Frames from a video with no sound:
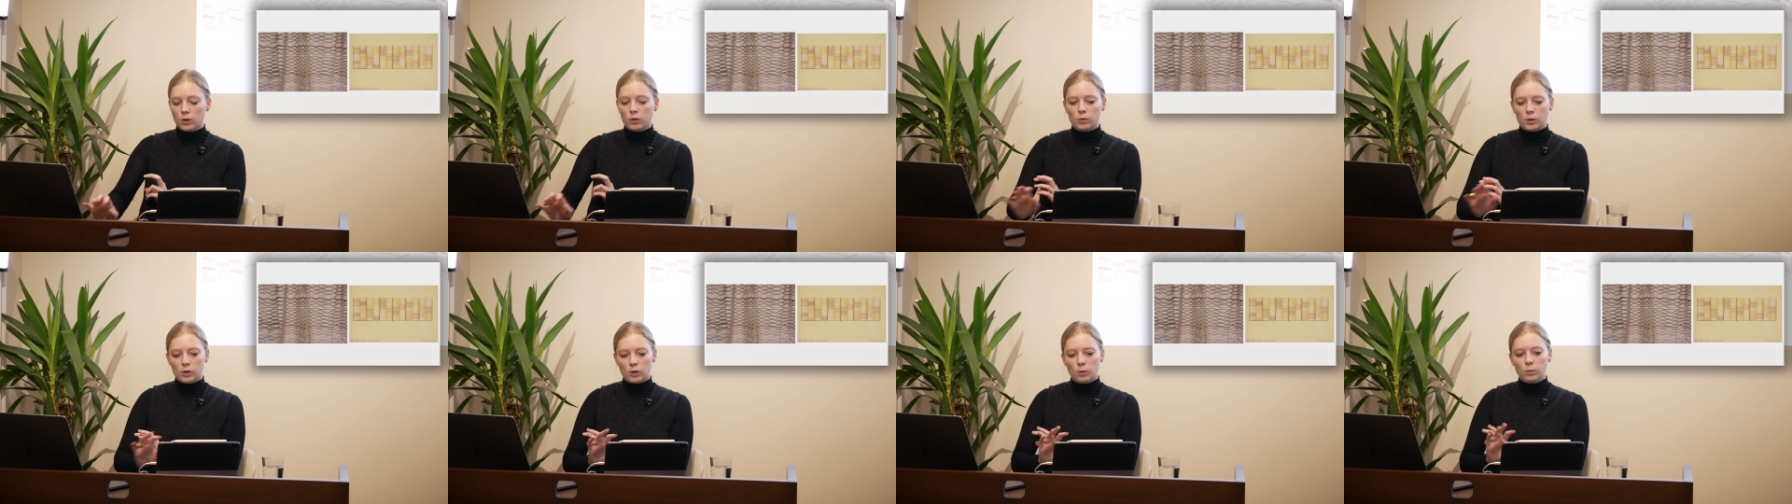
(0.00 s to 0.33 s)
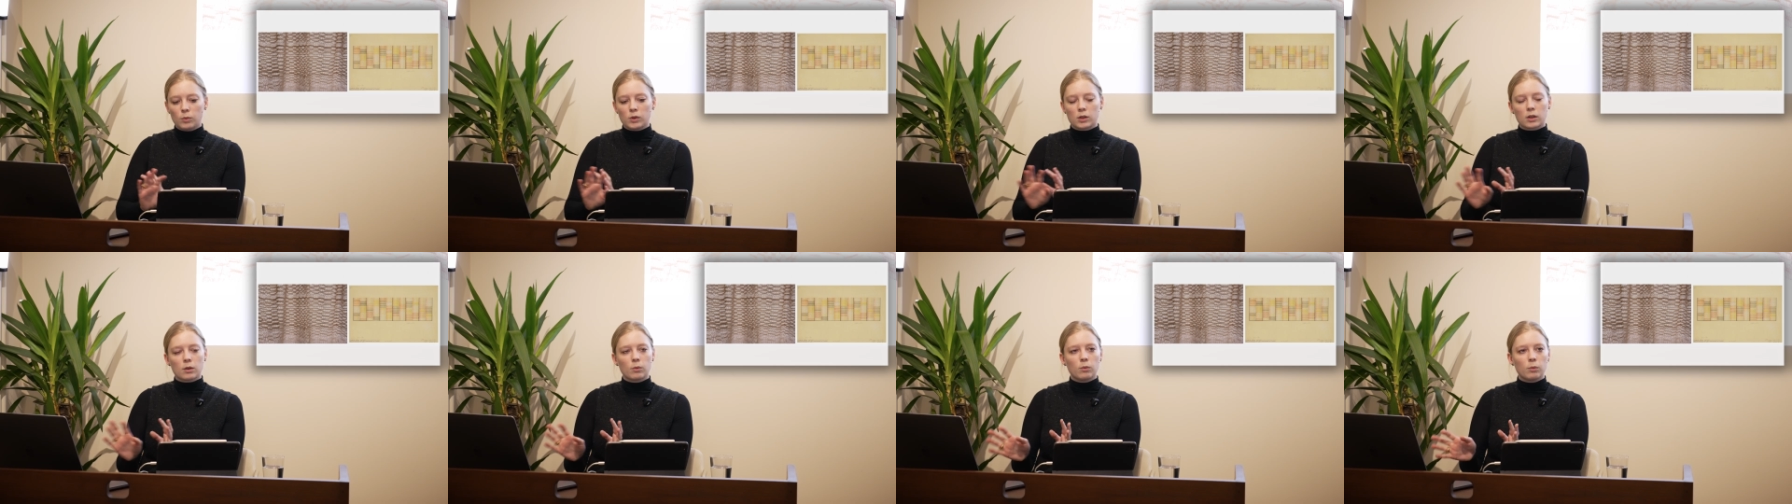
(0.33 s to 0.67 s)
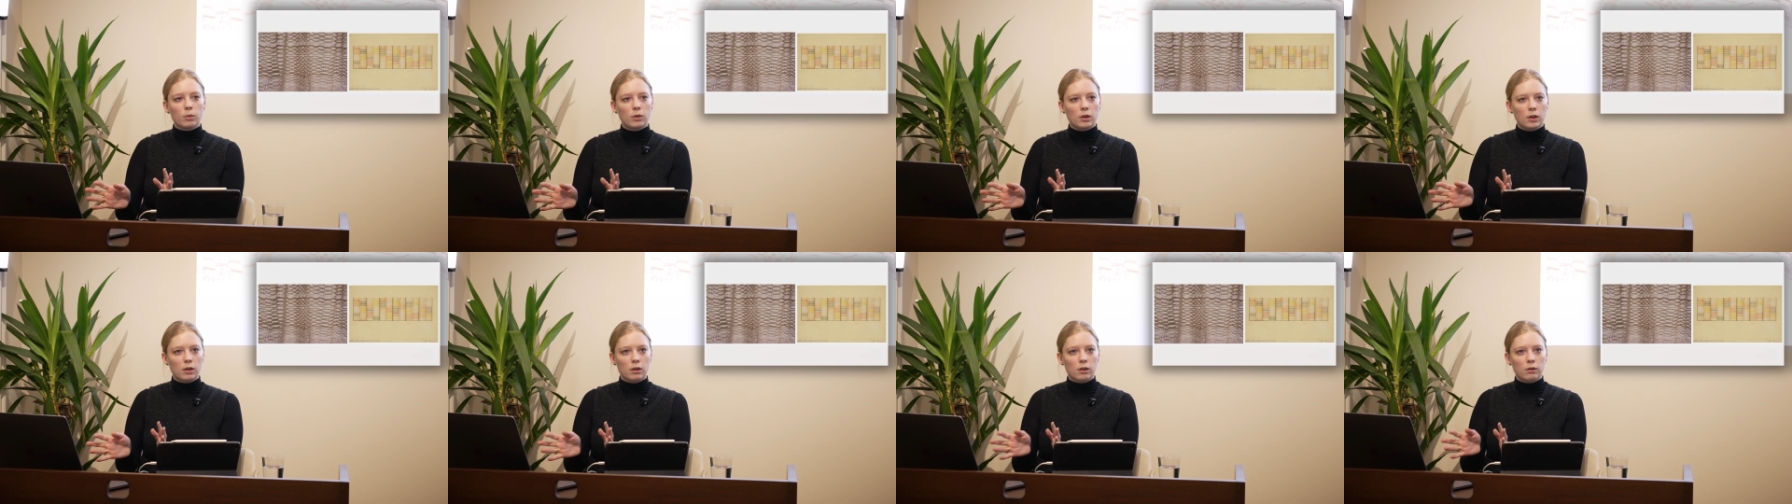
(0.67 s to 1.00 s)
who was almost
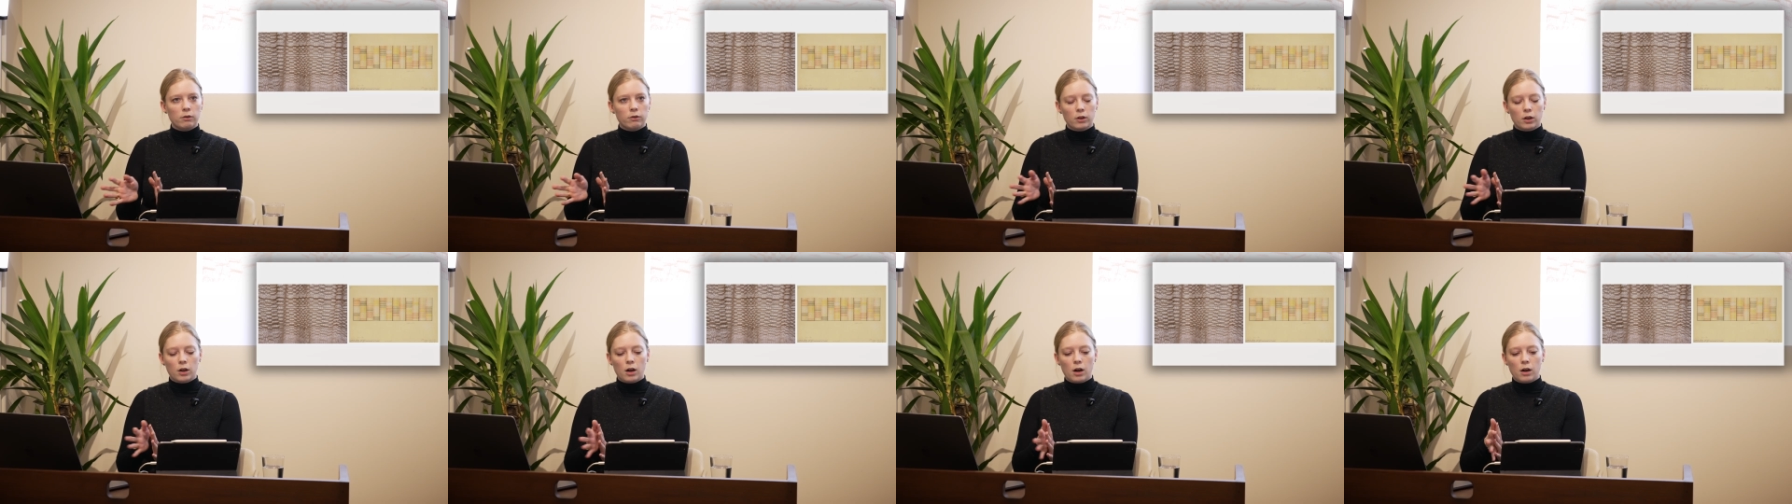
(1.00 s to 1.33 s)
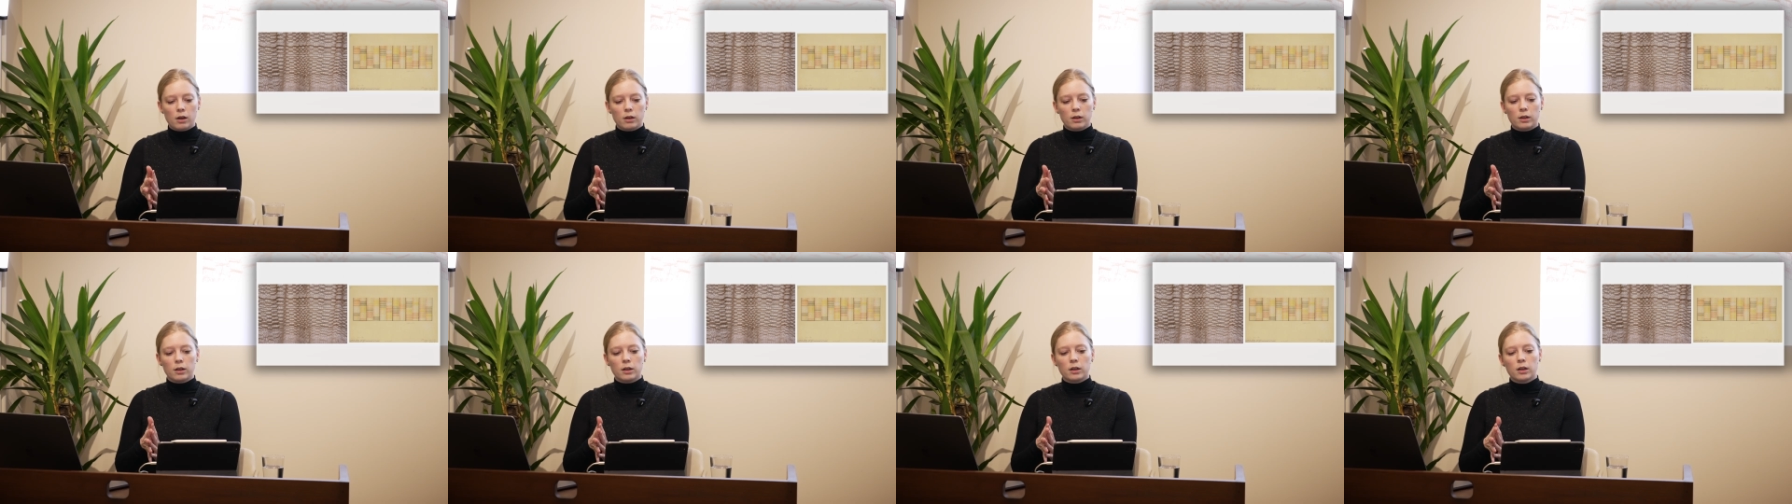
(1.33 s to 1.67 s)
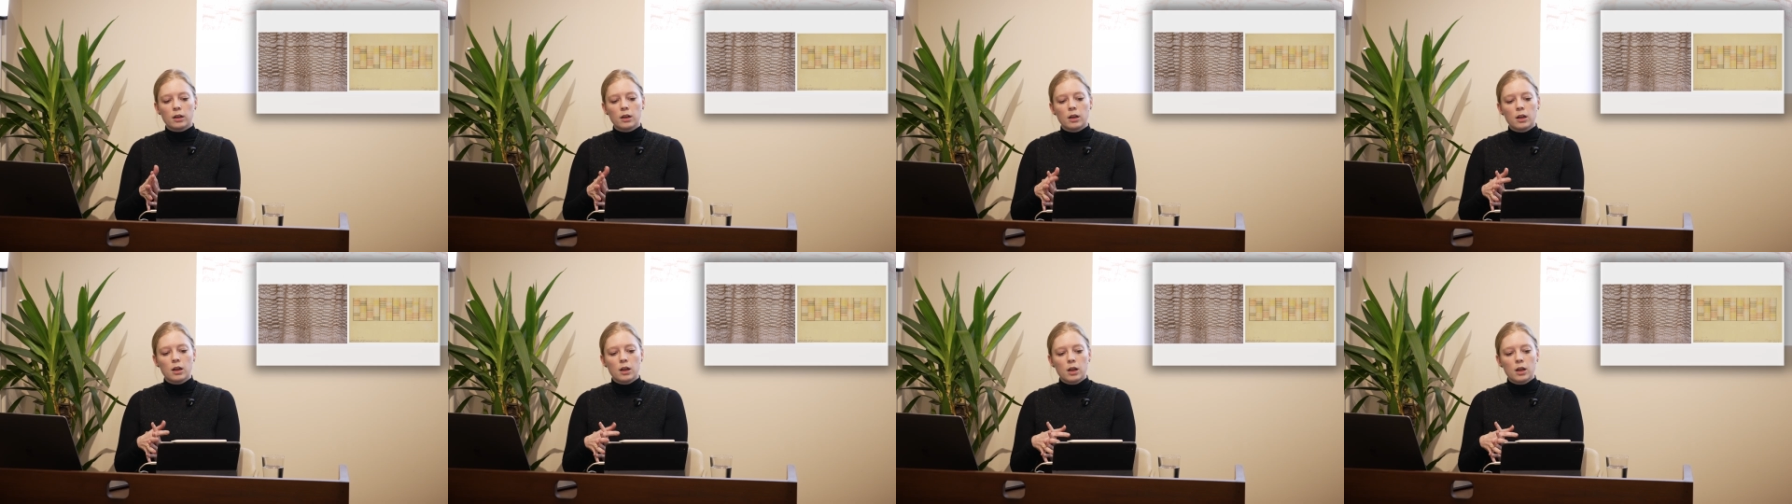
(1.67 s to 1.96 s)
completely forgotten.